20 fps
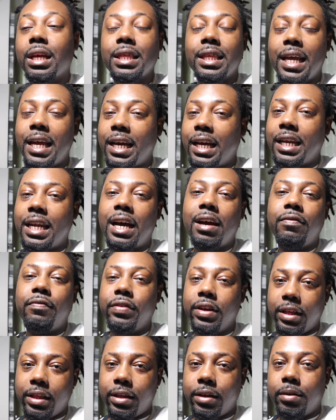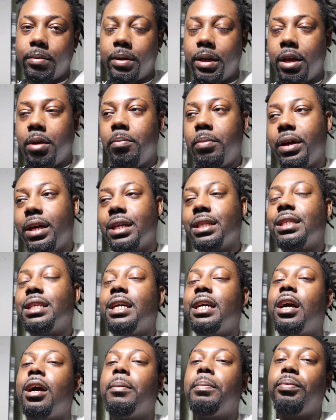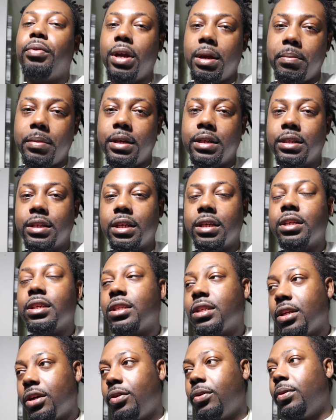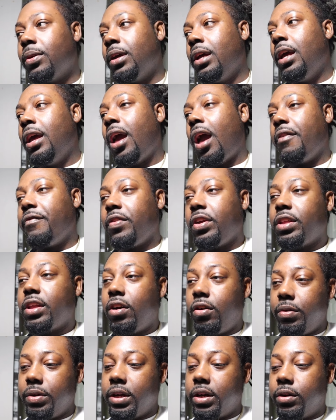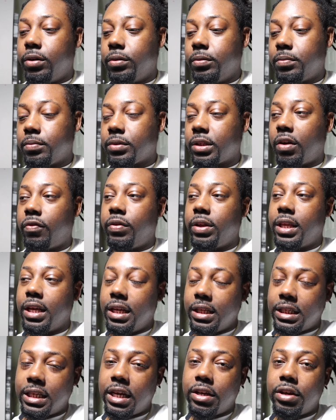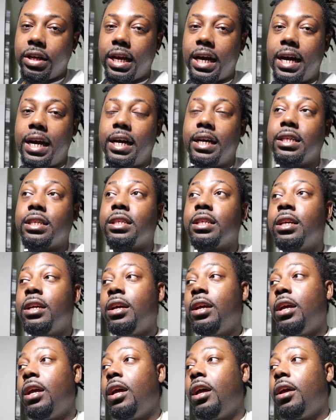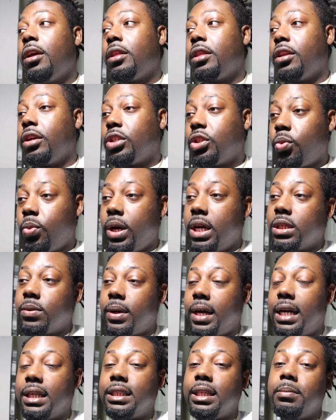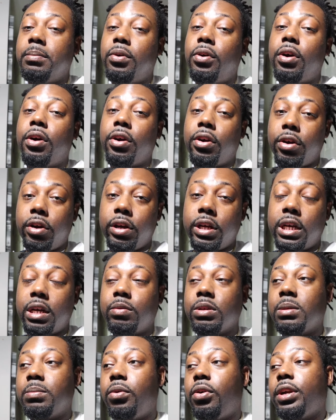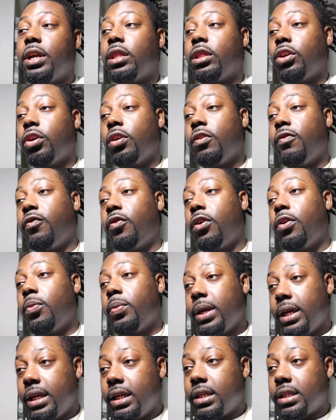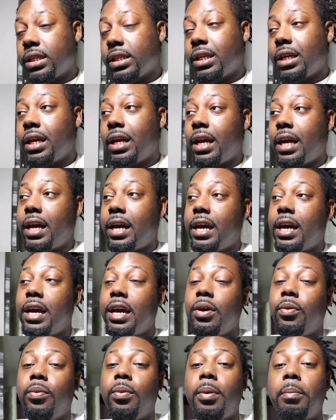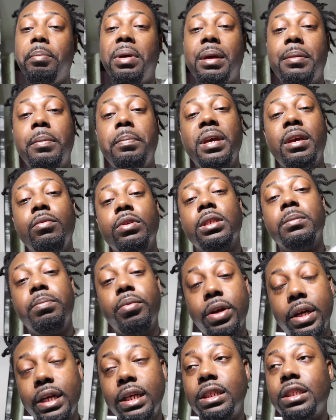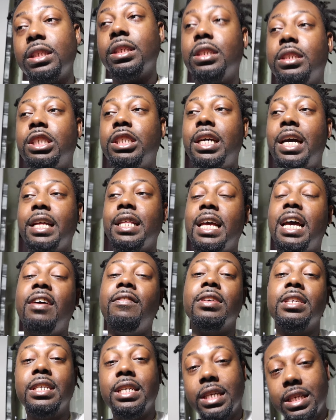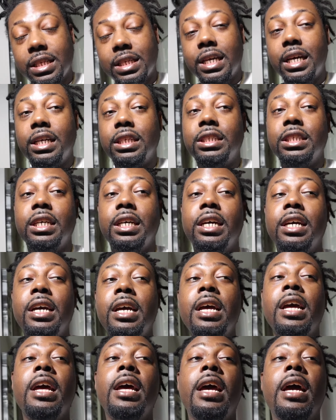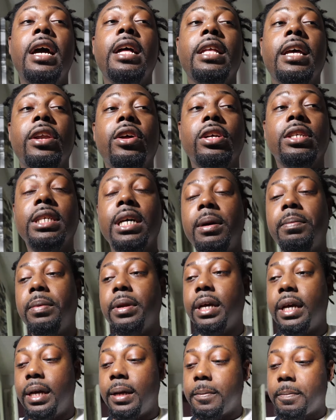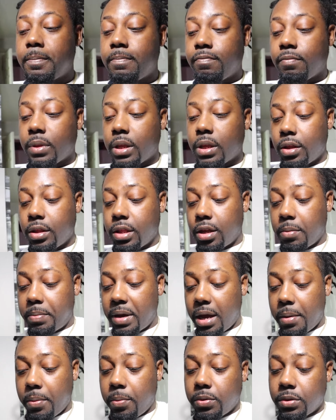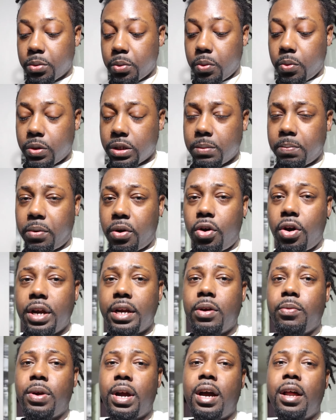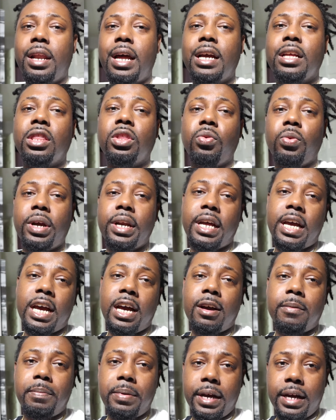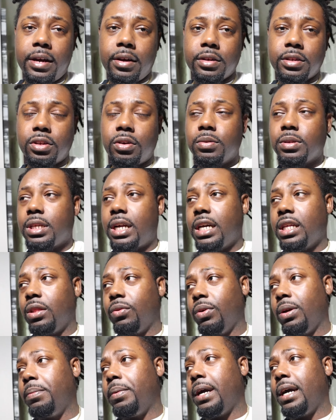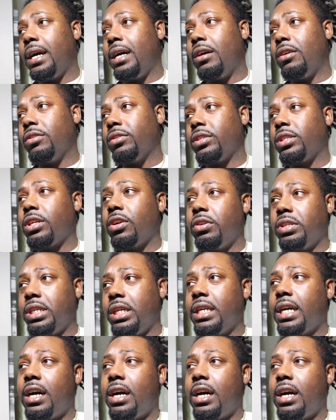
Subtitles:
they cannot fit them because they are preemies. So if you don't know, if we didn't tell you guys, the twins were actually born early. They was born at 34 weeks, and baby B was breached. She had to have a C-section, and then on top of that, the baby was born around like 3.5 pounds. So it was like 3 pounds, 13